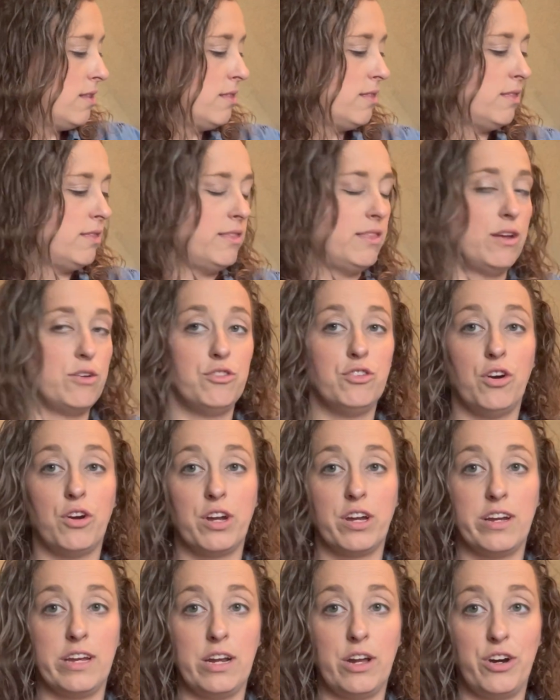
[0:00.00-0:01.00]
their
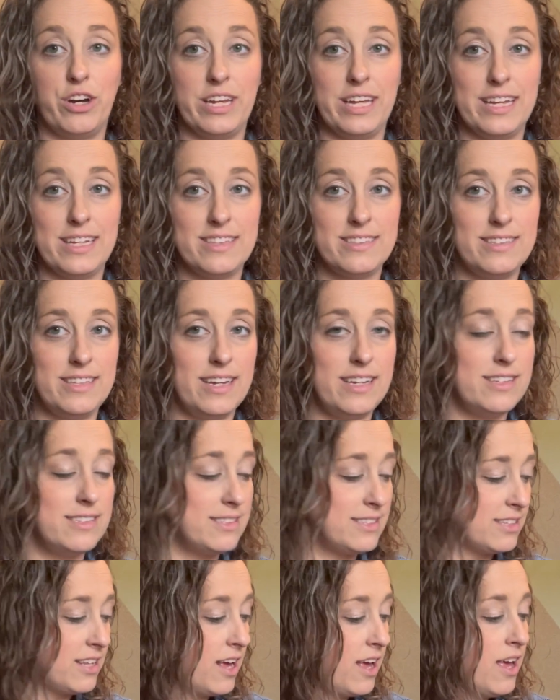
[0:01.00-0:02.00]
target audience is.
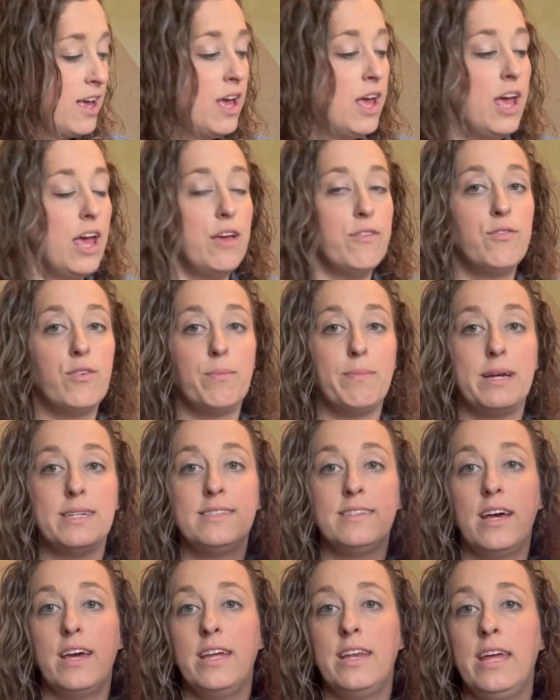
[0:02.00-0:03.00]
And for my
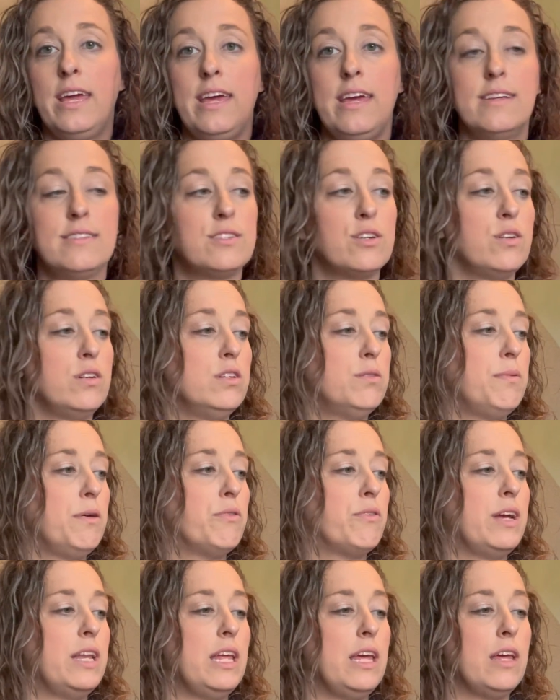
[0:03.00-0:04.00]
son, he is going to be
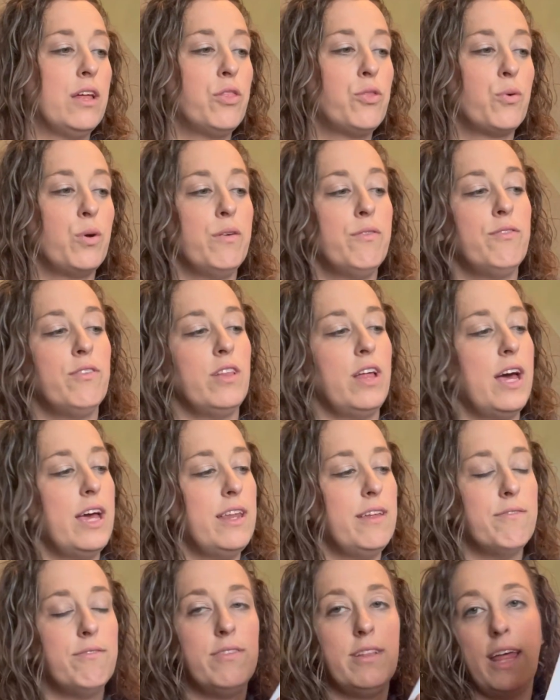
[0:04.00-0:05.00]
reading Through Flood
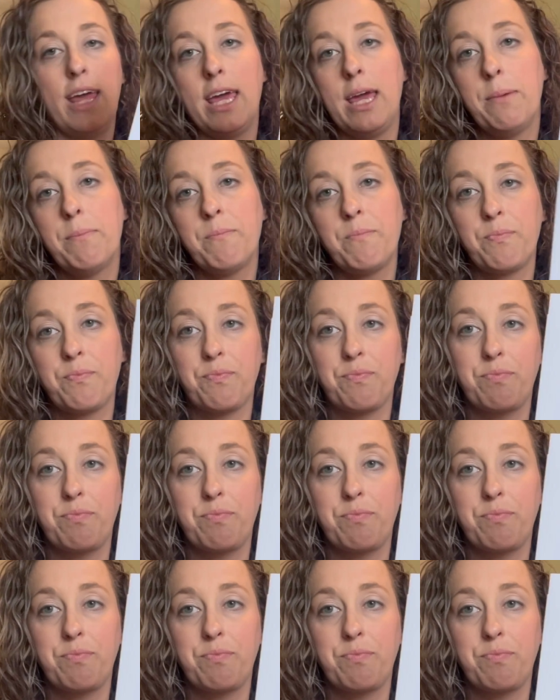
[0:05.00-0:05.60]
and Flame,